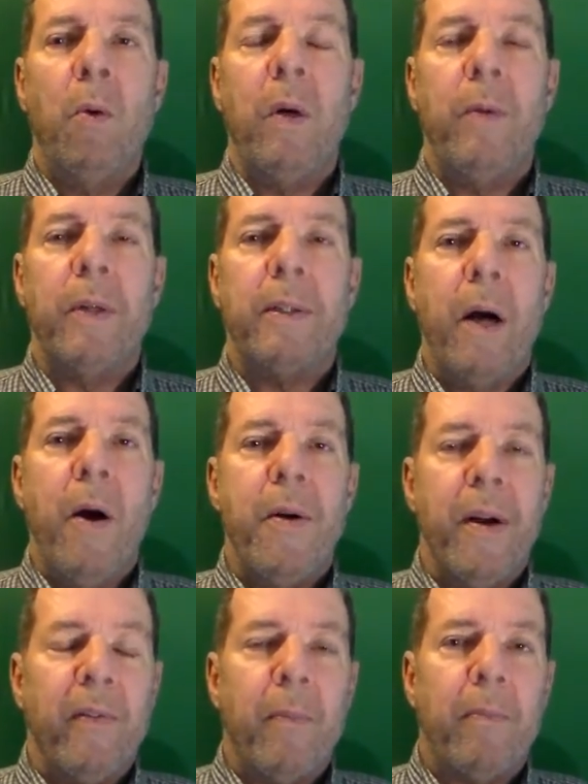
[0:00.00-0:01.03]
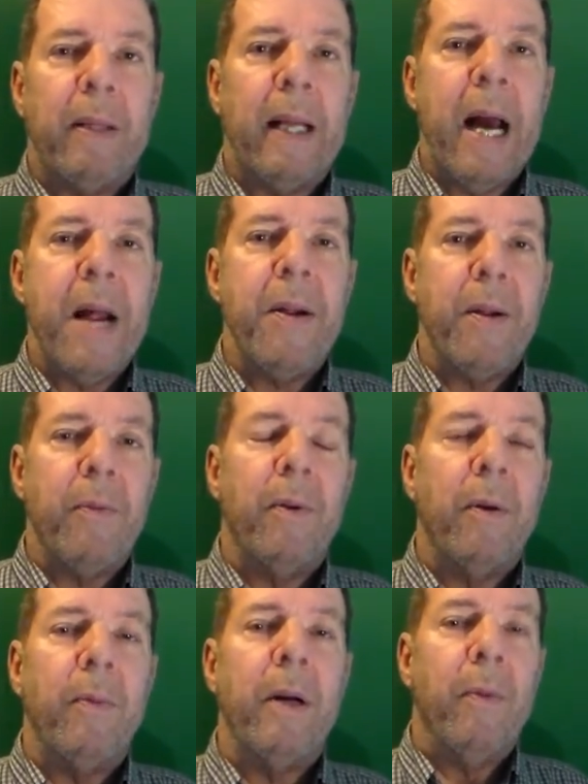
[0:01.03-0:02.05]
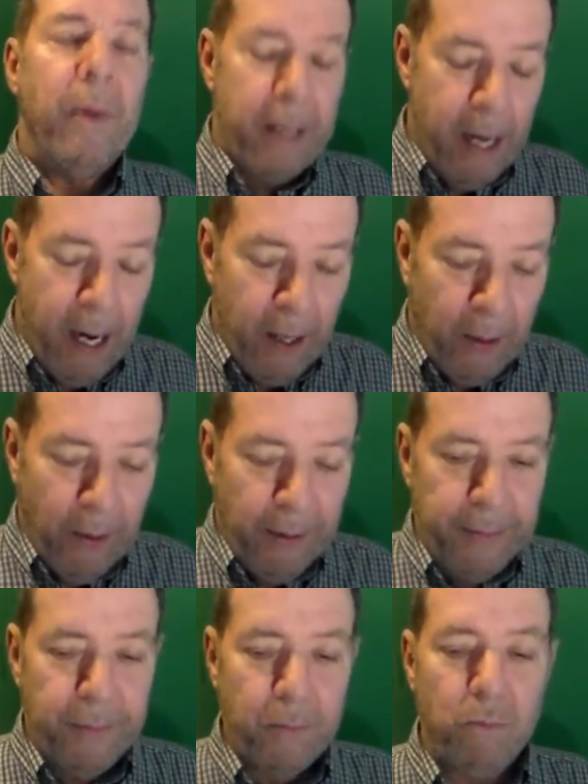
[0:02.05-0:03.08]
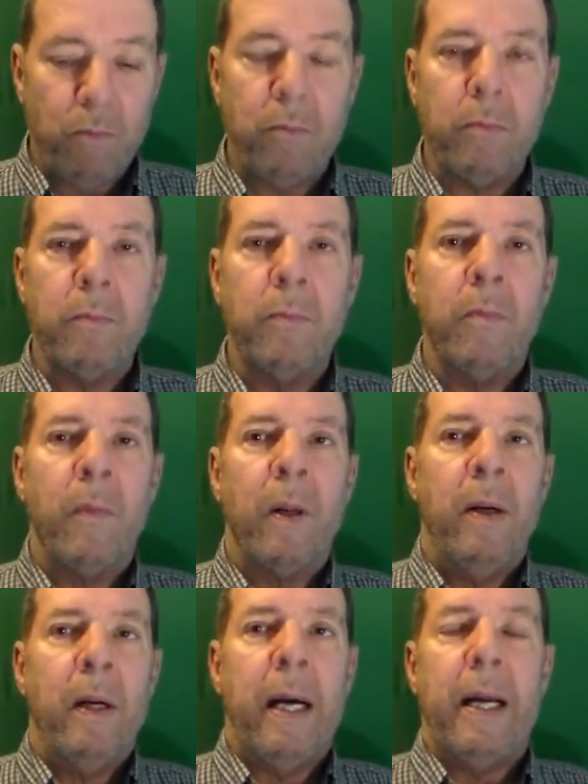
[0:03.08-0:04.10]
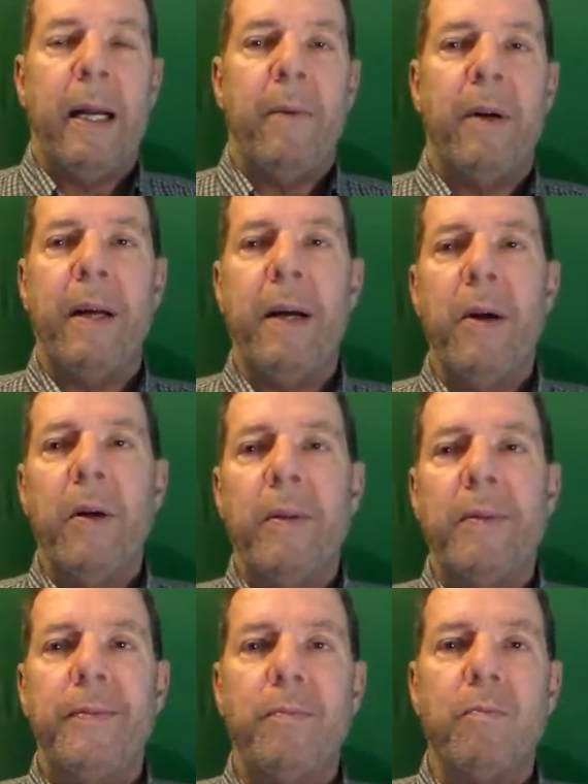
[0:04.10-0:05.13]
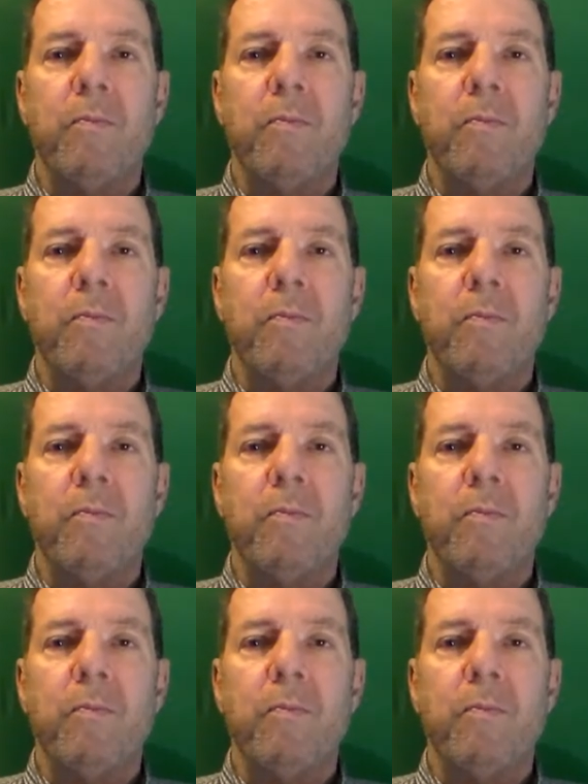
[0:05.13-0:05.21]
We would go different places when we were younger, and he would hear